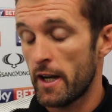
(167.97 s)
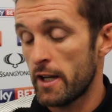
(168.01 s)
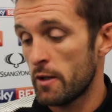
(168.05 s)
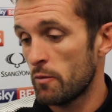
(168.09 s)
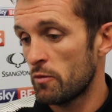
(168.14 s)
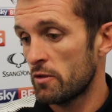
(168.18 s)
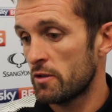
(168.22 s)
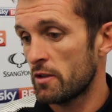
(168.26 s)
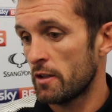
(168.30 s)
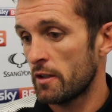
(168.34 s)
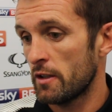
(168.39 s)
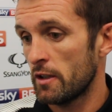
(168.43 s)
And he
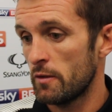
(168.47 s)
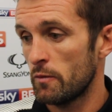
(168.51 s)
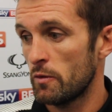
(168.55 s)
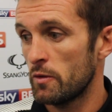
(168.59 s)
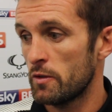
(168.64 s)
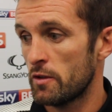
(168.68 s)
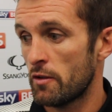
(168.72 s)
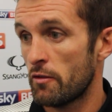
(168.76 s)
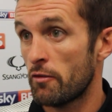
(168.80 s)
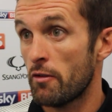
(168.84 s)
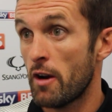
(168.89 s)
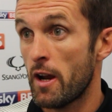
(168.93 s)
was
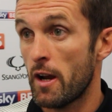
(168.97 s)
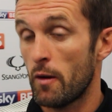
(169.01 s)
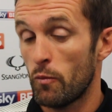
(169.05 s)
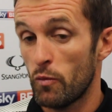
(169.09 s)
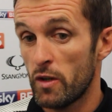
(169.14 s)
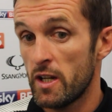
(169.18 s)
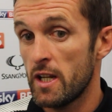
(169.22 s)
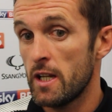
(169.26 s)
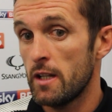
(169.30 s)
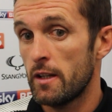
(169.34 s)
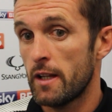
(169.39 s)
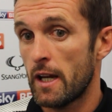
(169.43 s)
a threat. And
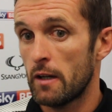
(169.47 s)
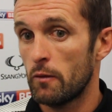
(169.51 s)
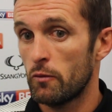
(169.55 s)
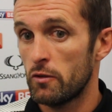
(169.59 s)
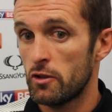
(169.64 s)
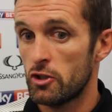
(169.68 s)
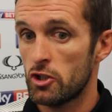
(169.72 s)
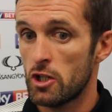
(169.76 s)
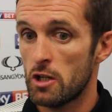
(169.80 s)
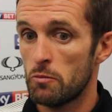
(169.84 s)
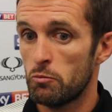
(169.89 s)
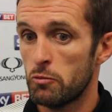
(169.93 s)
we need that
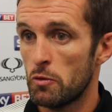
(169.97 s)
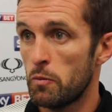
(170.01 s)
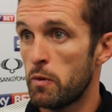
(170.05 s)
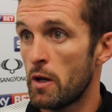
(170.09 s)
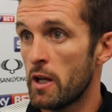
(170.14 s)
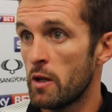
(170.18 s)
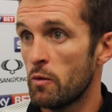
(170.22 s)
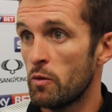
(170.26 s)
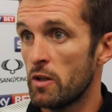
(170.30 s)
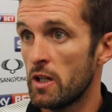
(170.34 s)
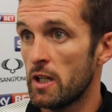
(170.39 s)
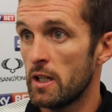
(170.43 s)
with the shape we
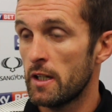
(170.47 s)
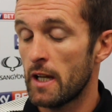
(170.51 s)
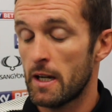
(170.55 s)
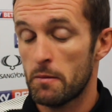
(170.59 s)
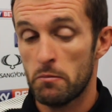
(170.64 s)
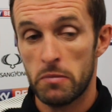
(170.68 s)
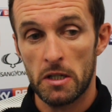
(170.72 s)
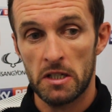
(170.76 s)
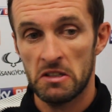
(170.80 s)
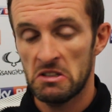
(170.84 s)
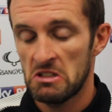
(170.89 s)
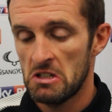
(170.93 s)
play. We need
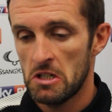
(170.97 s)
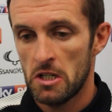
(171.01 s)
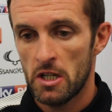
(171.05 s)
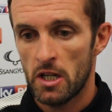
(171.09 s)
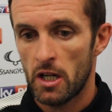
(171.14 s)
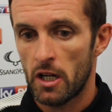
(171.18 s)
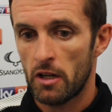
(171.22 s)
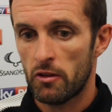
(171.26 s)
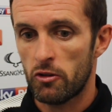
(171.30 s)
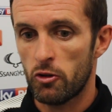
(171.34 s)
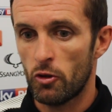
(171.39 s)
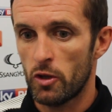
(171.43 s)
that. But
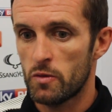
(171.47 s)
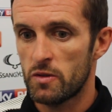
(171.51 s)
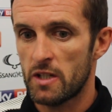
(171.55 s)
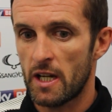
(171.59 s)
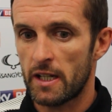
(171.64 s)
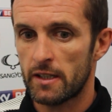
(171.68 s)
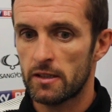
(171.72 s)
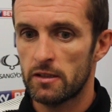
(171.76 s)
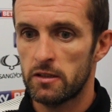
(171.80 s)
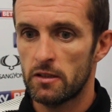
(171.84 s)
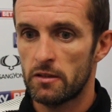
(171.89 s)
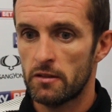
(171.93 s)
I thought he was
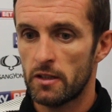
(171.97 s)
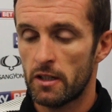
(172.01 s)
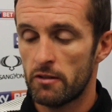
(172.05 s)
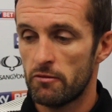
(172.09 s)
excellent.